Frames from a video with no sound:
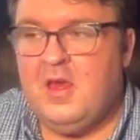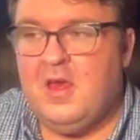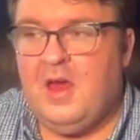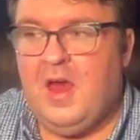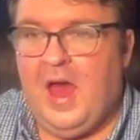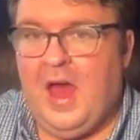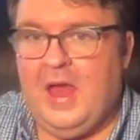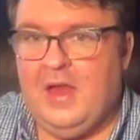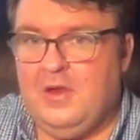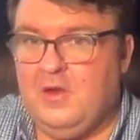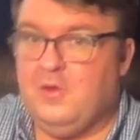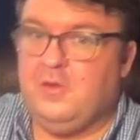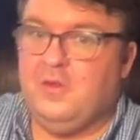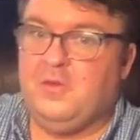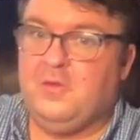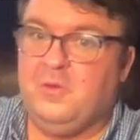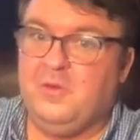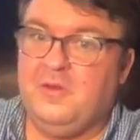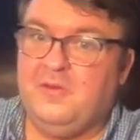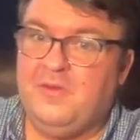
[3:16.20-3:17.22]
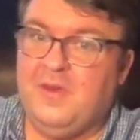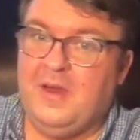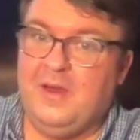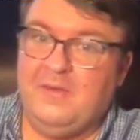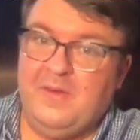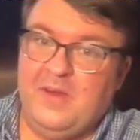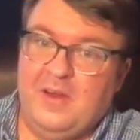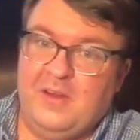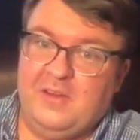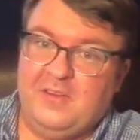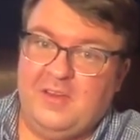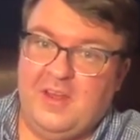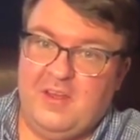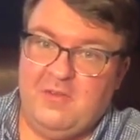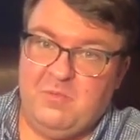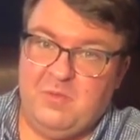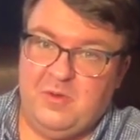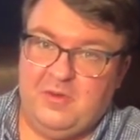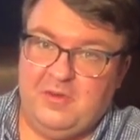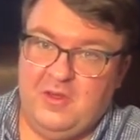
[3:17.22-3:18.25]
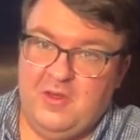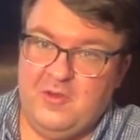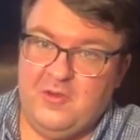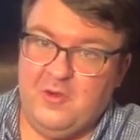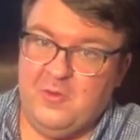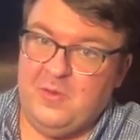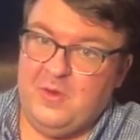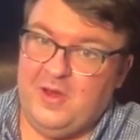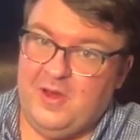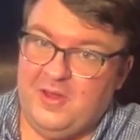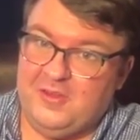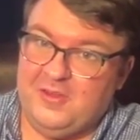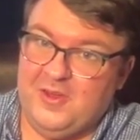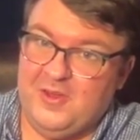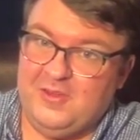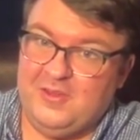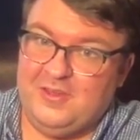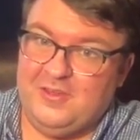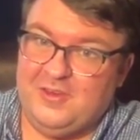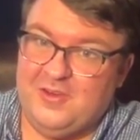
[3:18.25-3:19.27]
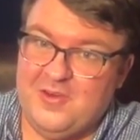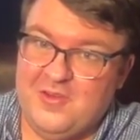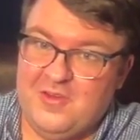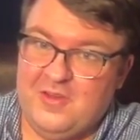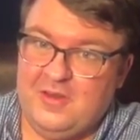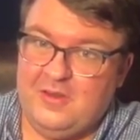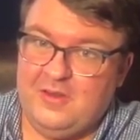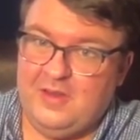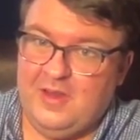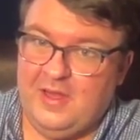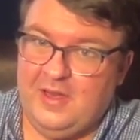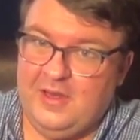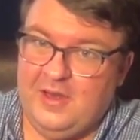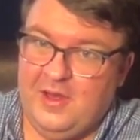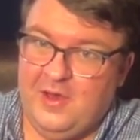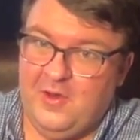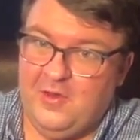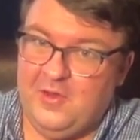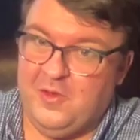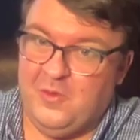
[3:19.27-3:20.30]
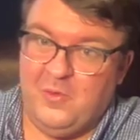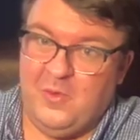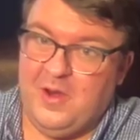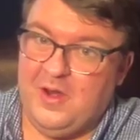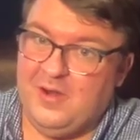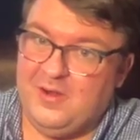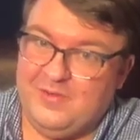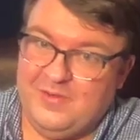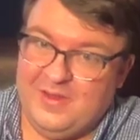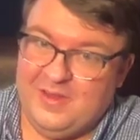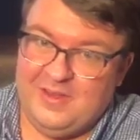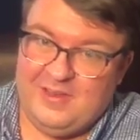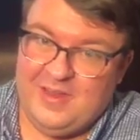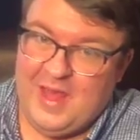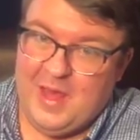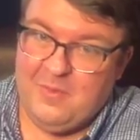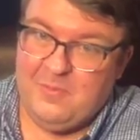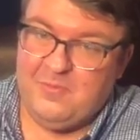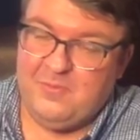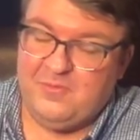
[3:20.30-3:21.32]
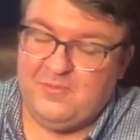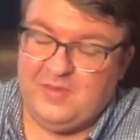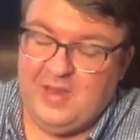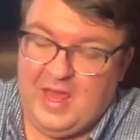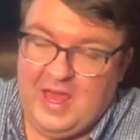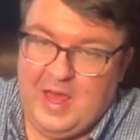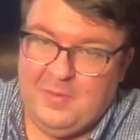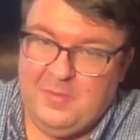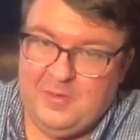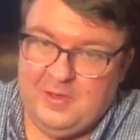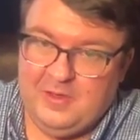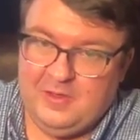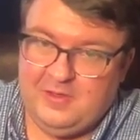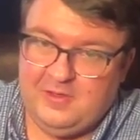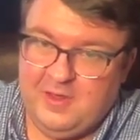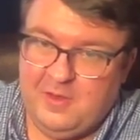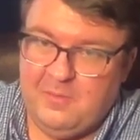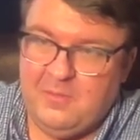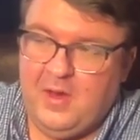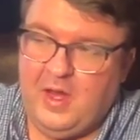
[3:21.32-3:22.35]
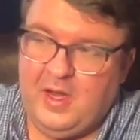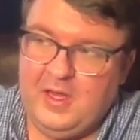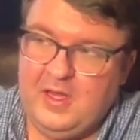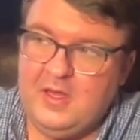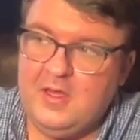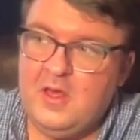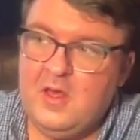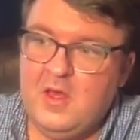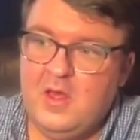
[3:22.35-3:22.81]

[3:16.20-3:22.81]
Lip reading: I knew this was a very, very safe procedure, but also as a surgeon, I know that rare events have to happen to somebody.